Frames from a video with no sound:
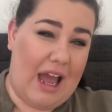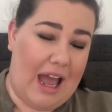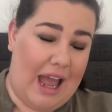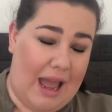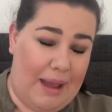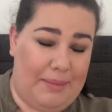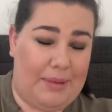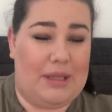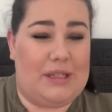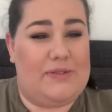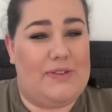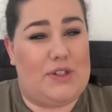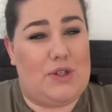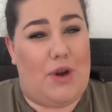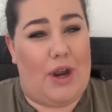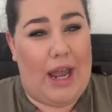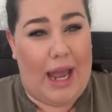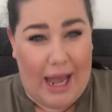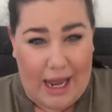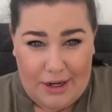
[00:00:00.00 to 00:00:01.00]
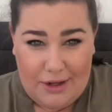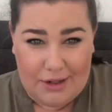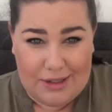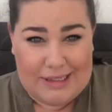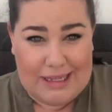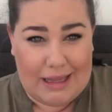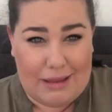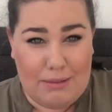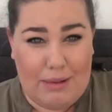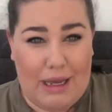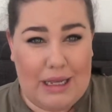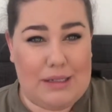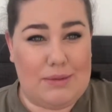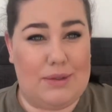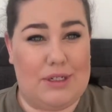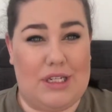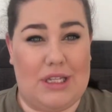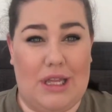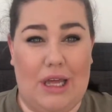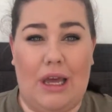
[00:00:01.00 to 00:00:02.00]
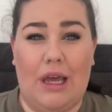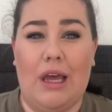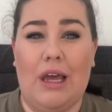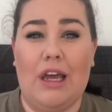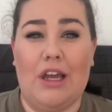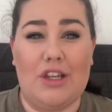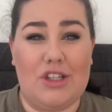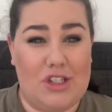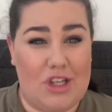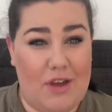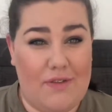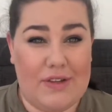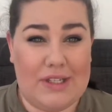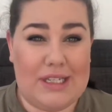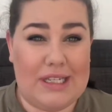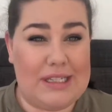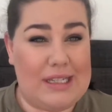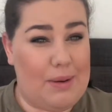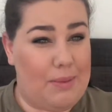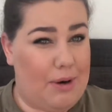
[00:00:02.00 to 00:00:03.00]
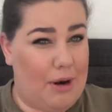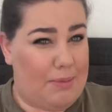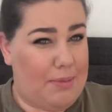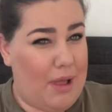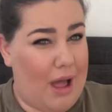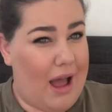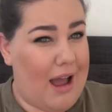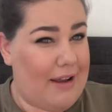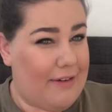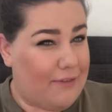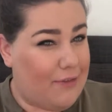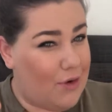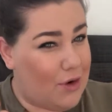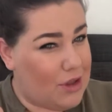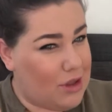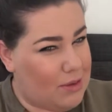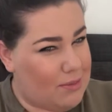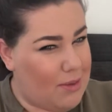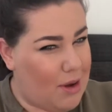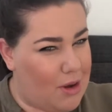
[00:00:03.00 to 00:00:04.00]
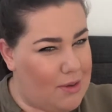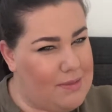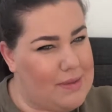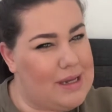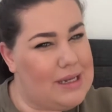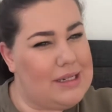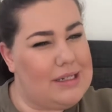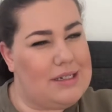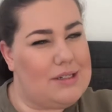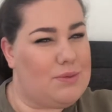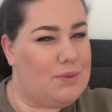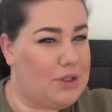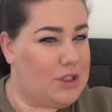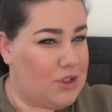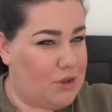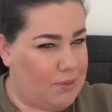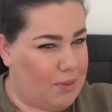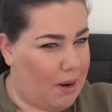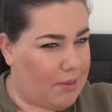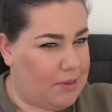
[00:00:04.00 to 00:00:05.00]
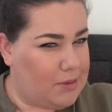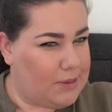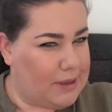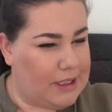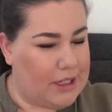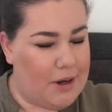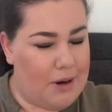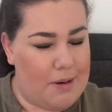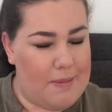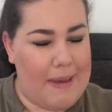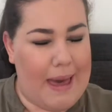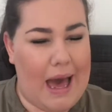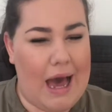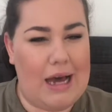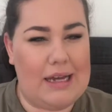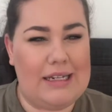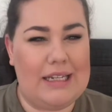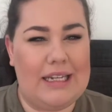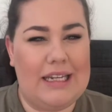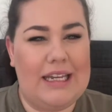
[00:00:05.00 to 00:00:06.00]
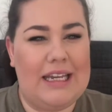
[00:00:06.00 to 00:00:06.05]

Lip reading: Ambulance Victoria and New South Wales, which are the services that we're applying for at the moment, which you probably know about.